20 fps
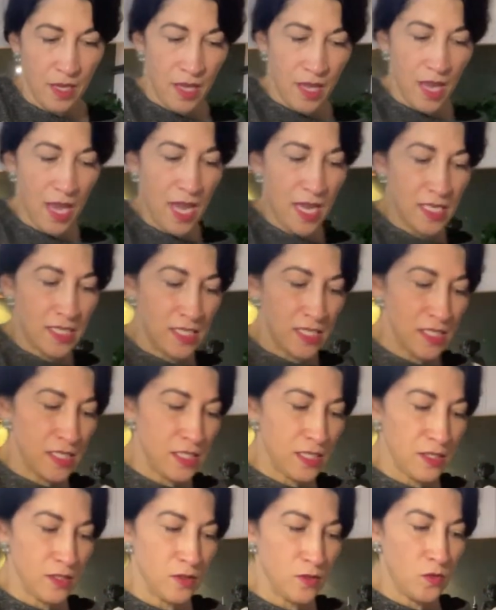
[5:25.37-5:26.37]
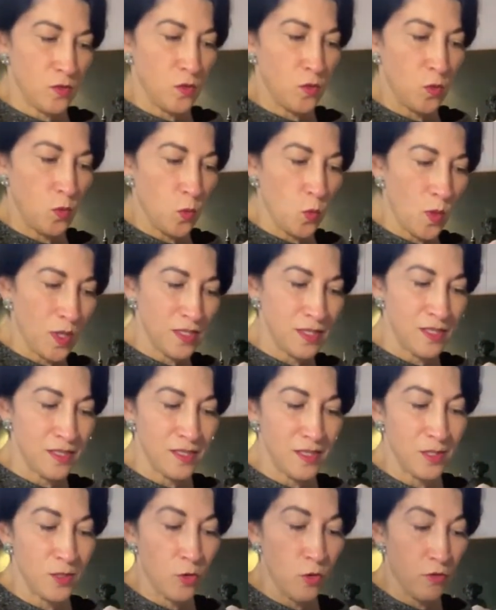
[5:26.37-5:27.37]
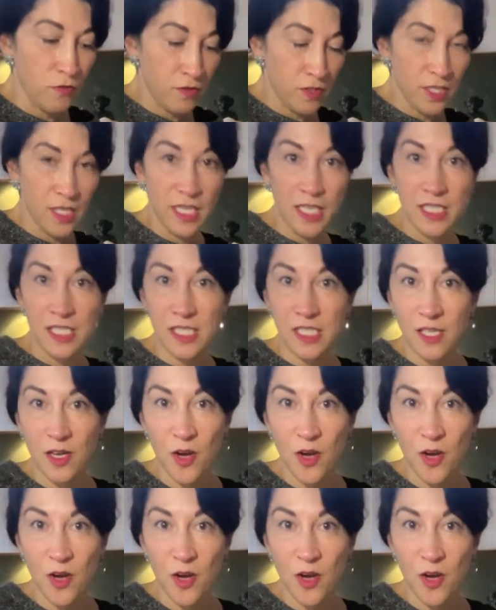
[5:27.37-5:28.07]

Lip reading: And once this is off the heat,